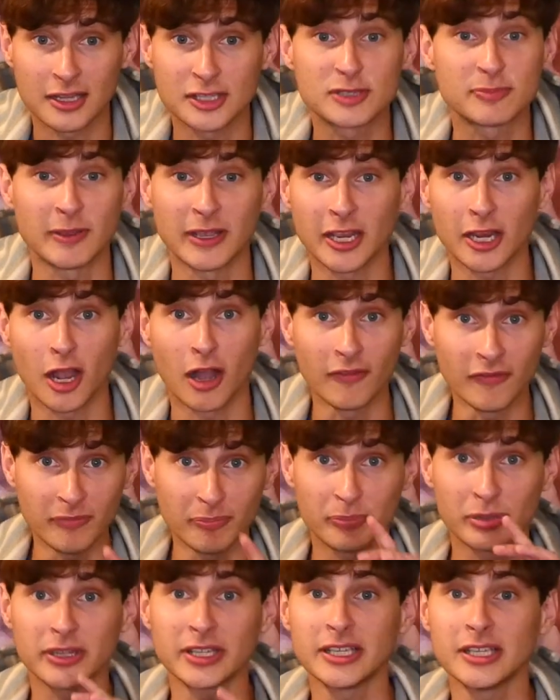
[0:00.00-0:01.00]
And speaking of,
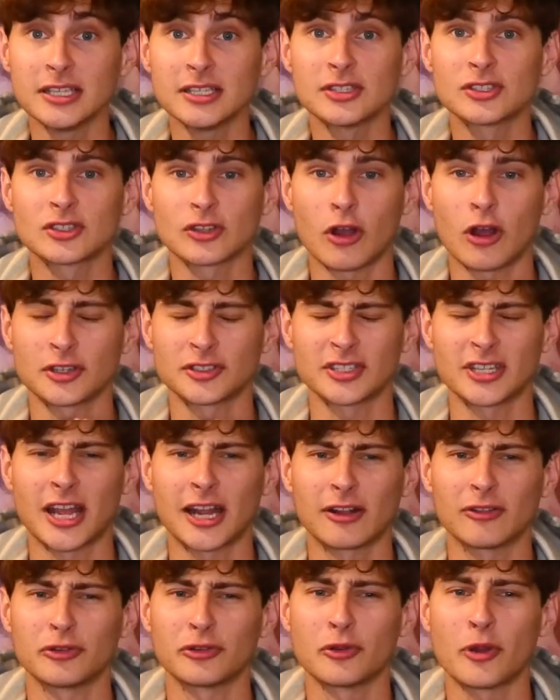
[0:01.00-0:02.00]
please, Austin
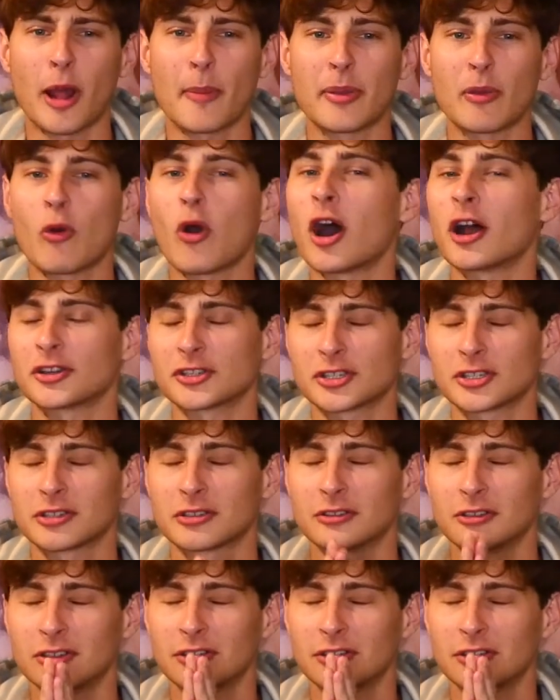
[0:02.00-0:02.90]
Eckler, do not be washed.